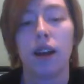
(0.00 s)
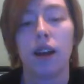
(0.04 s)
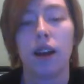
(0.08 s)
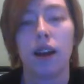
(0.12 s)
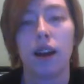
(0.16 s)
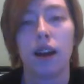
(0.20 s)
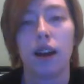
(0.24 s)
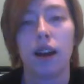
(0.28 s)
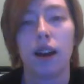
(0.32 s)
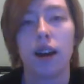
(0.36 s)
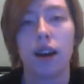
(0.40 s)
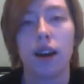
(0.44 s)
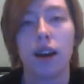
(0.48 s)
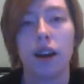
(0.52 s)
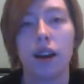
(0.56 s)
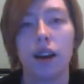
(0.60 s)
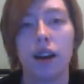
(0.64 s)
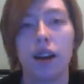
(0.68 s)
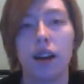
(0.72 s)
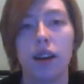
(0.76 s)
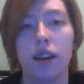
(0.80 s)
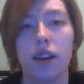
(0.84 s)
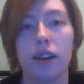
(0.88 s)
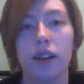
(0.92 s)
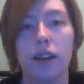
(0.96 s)

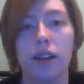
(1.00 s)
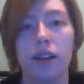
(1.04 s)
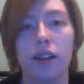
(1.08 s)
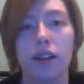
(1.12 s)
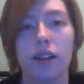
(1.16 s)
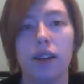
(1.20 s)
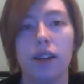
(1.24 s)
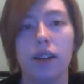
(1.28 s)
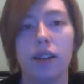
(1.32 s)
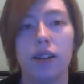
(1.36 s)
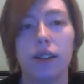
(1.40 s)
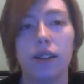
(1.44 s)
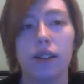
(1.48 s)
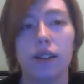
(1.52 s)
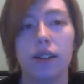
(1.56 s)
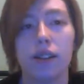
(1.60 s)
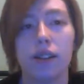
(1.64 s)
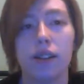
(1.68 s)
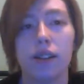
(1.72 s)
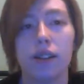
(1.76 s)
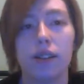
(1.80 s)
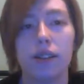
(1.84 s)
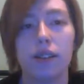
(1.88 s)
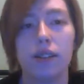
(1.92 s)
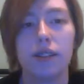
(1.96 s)
I
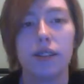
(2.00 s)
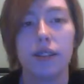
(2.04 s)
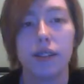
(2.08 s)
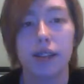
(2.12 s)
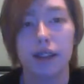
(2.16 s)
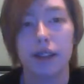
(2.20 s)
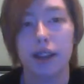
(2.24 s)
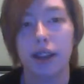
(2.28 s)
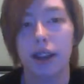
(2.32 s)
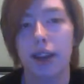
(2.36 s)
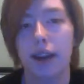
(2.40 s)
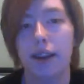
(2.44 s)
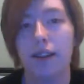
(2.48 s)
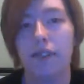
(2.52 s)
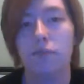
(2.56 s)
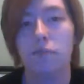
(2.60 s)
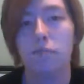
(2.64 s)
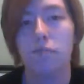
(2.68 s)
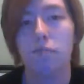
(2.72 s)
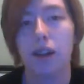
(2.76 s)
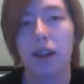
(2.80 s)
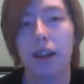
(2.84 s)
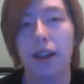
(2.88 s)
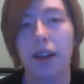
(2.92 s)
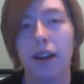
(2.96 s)
didn't have
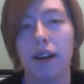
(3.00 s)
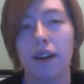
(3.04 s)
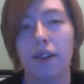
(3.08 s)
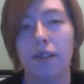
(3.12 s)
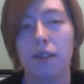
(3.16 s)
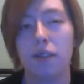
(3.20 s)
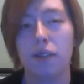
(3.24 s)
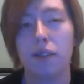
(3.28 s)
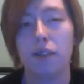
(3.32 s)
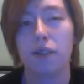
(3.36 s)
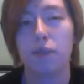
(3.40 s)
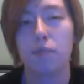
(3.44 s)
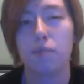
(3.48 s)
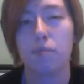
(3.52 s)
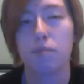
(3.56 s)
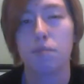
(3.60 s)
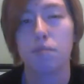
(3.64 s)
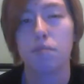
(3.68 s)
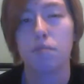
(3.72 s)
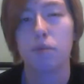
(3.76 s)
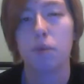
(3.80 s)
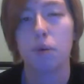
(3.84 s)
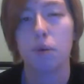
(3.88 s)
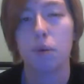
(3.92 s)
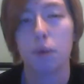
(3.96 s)
big of a
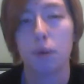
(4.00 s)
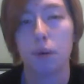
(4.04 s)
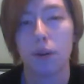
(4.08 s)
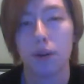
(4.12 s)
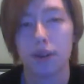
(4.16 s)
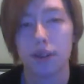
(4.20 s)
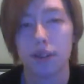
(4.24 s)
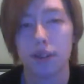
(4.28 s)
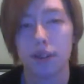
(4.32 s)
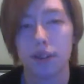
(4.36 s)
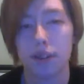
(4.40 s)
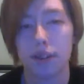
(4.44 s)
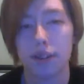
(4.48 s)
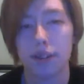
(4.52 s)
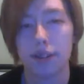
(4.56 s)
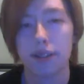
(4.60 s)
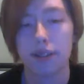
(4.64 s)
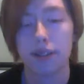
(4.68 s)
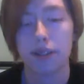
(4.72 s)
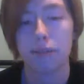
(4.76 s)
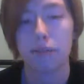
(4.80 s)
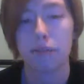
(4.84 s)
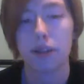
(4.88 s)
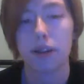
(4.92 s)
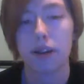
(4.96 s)
support
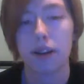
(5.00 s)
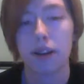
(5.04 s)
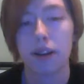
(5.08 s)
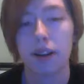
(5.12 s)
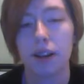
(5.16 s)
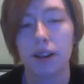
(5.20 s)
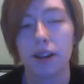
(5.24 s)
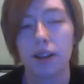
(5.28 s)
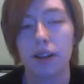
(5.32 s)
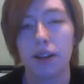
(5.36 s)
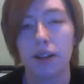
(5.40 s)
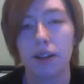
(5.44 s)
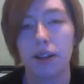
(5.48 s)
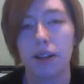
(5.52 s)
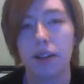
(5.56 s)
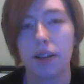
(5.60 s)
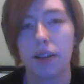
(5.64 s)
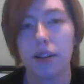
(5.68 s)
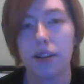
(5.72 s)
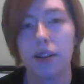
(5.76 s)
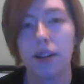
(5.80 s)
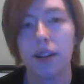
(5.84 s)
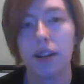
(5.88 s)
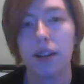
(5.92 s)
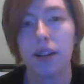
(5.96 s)
system on it.
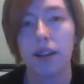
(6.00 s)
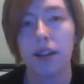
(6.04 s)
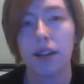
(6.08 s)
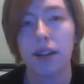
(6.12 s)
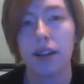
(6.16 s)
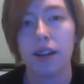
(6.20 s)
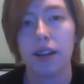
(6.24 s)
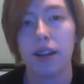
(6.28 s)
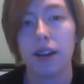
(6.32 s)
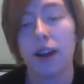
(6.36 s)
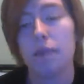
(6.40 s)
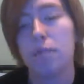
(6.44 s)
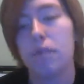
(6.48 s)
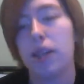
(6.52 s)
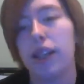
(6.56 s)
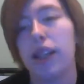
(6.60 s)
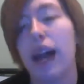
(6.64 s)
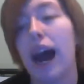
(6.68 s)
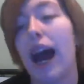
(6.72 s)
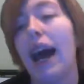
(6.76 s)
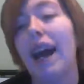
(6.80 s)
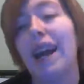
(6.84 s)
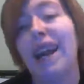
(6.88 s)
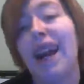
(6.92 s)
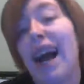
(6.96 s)
And I mean,
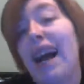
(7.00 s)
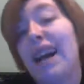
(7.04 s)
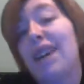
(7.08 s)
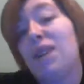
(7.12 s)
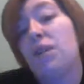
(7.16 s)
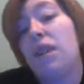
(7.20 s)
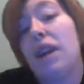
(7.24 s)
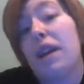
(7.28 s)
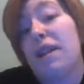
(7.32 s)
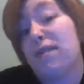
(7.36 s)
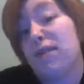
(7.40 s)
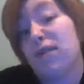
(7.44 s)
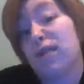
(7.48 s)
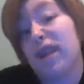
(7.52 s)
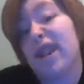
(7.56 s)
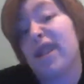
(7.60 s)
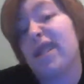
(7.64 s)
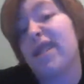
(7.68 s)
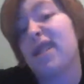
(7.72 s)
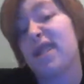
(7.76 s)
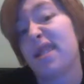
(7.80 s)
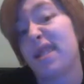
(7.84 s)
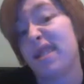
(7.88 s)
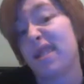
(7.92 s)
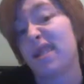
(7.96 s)
I don't have
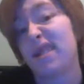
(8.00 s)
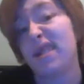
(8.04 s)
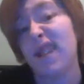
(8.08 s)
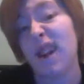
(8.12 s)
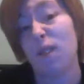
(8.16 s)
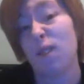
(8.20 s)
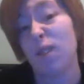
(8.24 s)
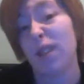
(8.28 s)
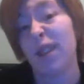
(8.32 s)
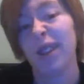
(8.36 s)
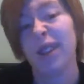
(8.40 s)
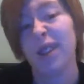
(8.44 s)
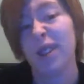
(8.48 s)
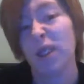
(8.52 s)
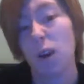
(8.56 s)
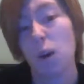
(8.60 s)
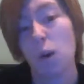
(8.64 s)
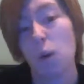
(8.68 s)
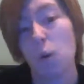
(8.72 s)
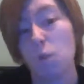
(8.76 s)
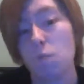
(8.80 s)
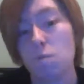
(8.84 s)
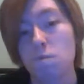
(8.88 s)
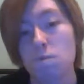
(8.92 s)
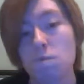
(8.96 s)
friends. I really
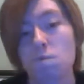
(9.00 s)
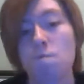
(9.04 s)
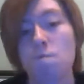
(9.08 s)
don't.